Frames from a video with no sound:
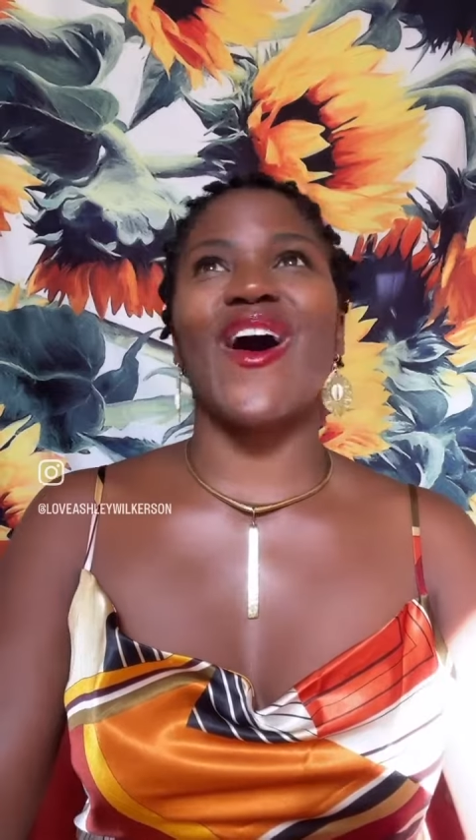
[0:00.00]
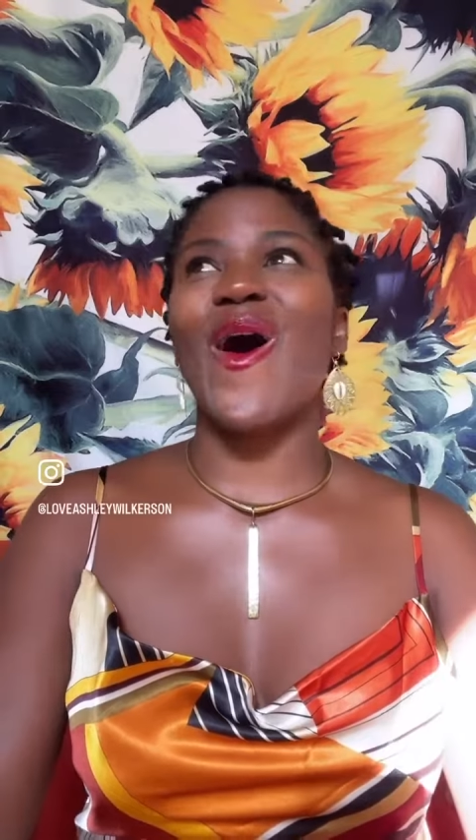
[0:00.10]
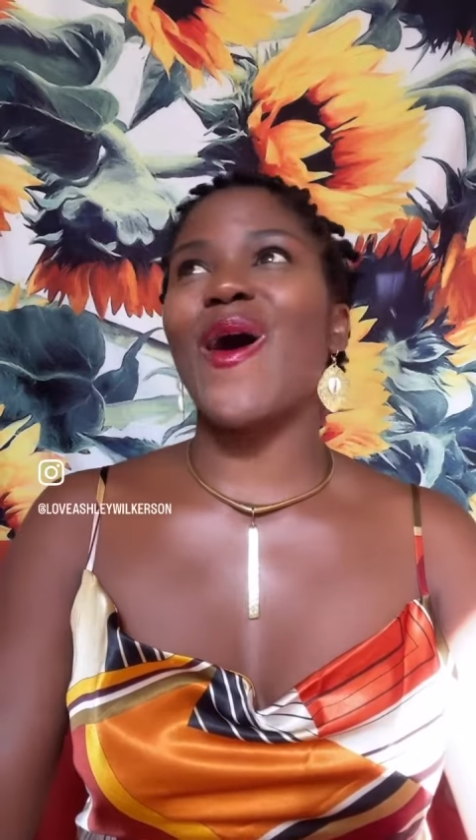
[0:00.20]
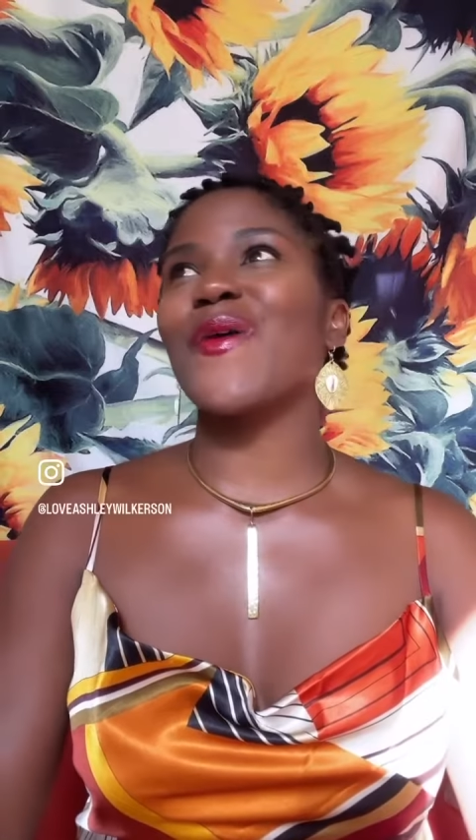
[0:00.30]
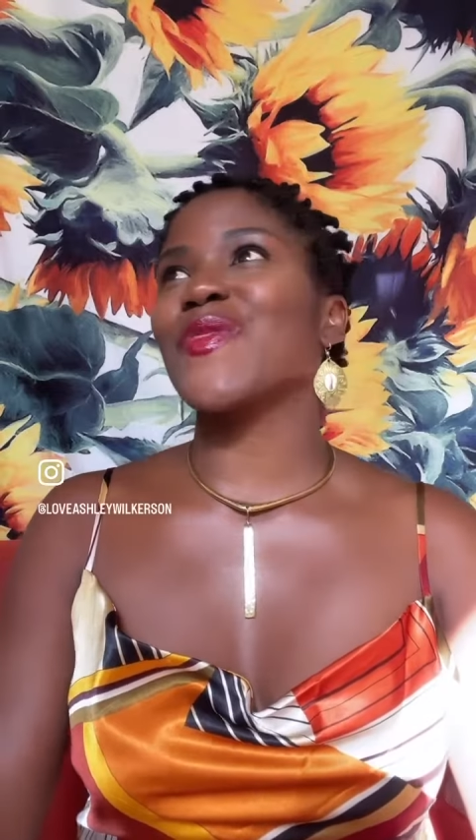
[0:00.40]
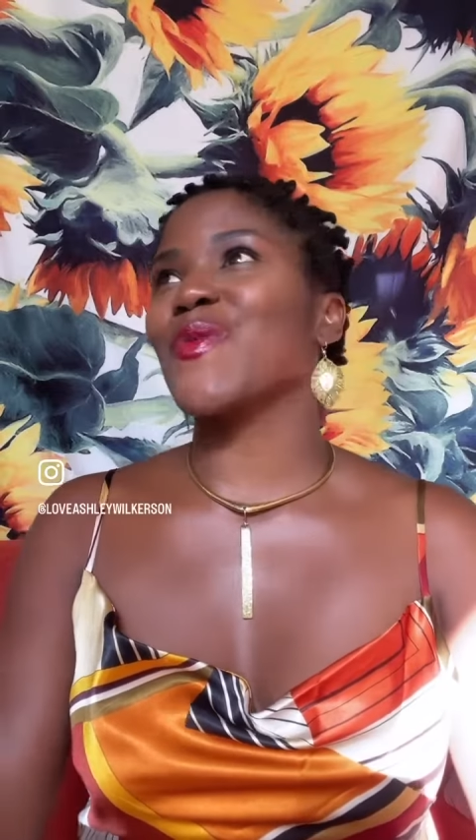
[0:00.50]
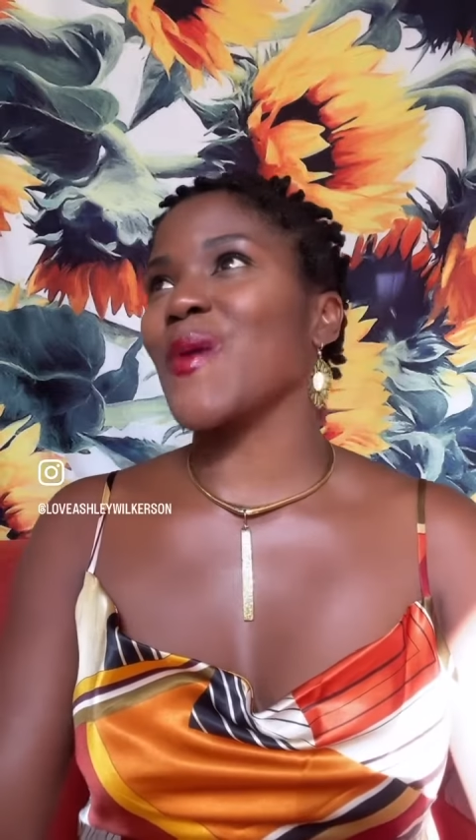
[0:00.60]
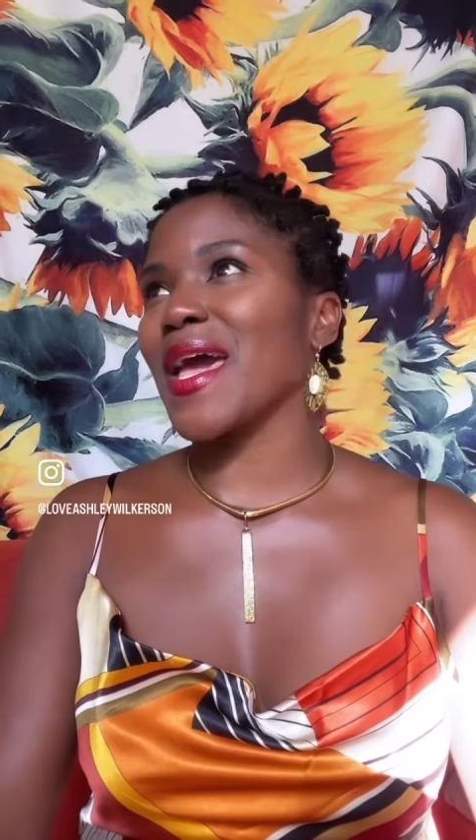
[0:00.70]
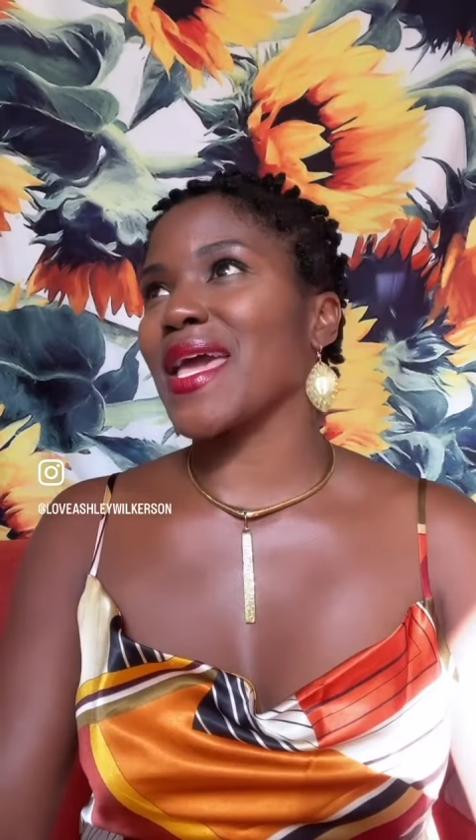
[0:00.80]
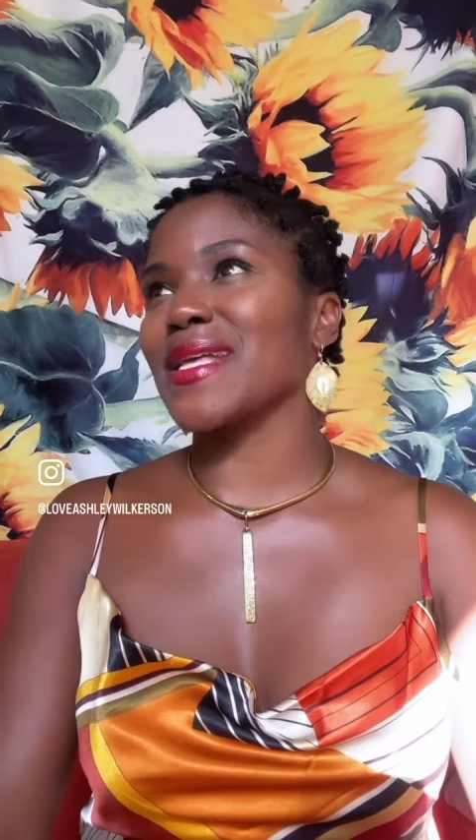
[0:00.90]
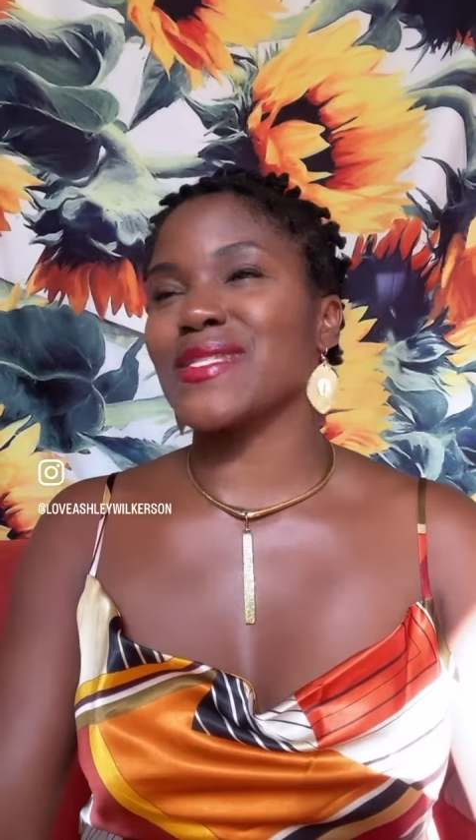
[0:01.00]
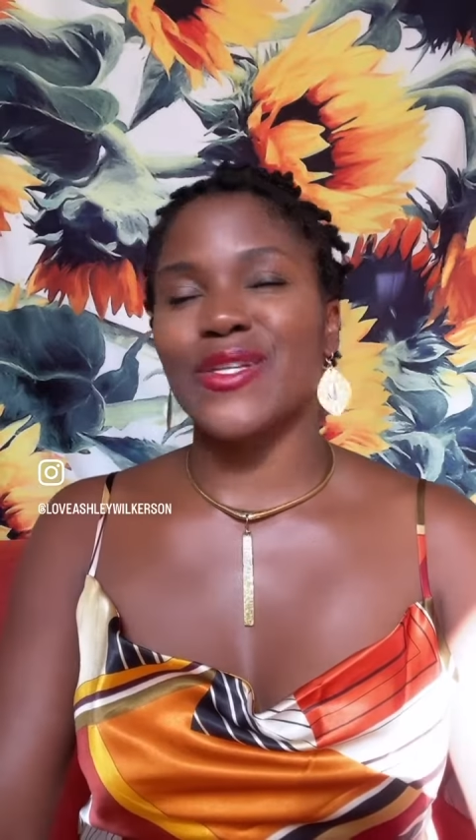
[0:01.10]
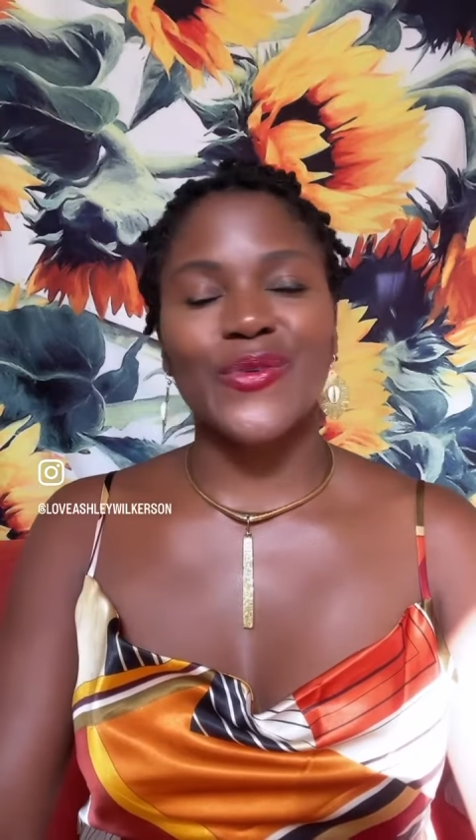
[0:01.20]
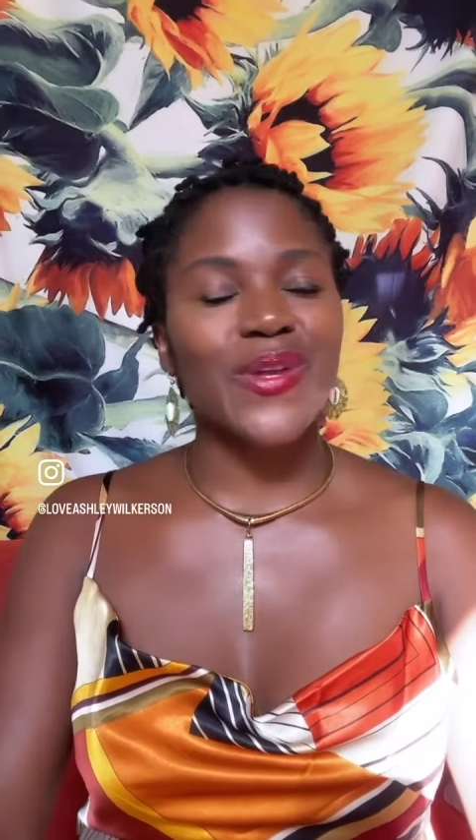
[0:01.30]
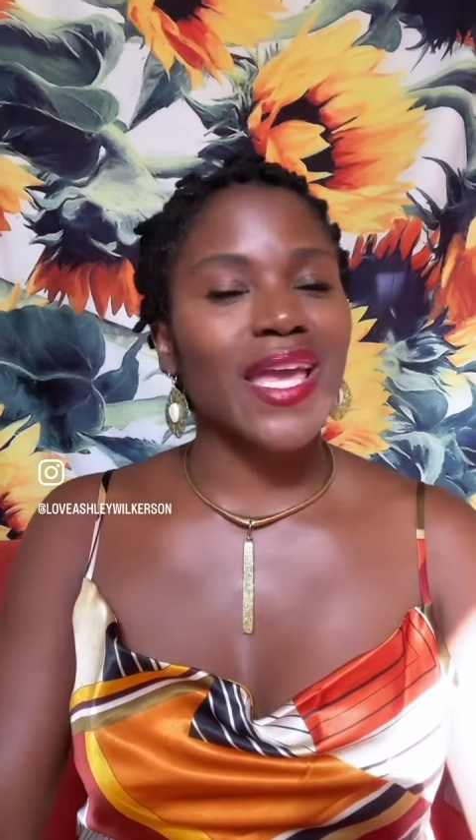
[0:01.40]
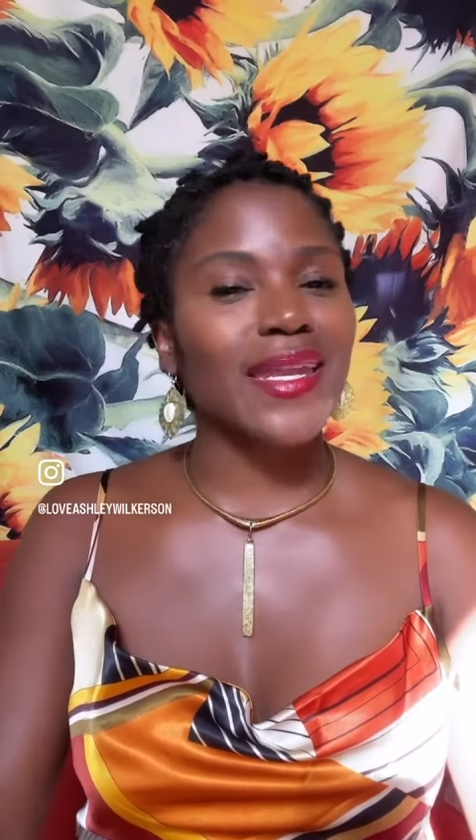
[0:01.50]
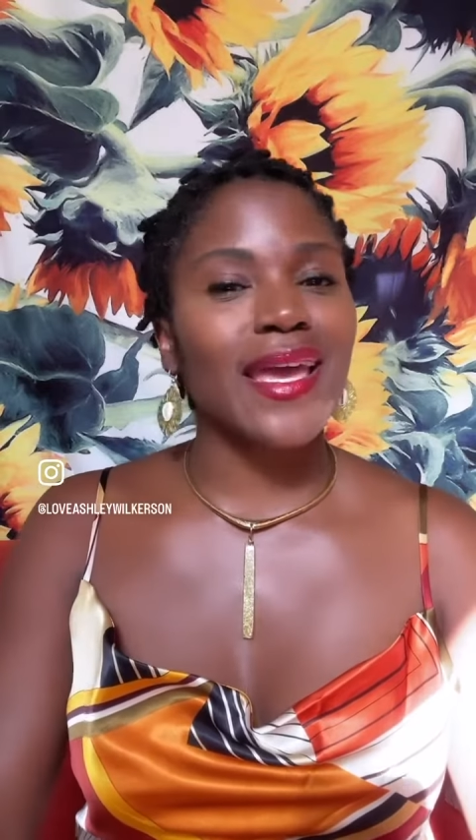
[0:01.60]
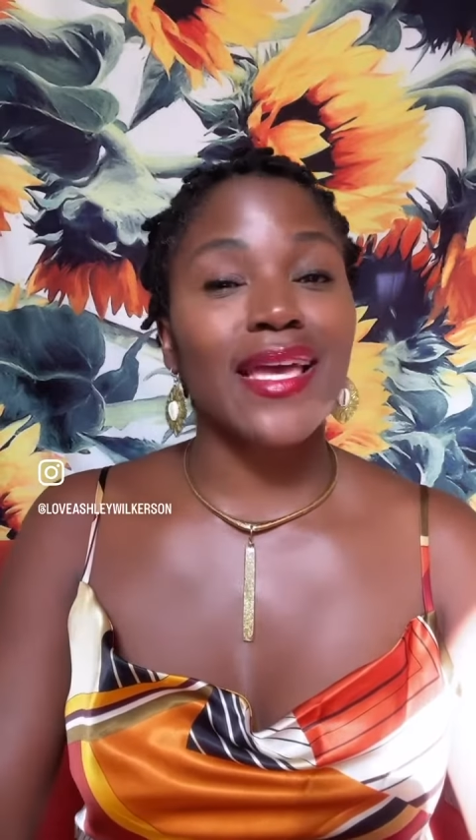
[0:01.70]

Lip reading: all the ways the Creator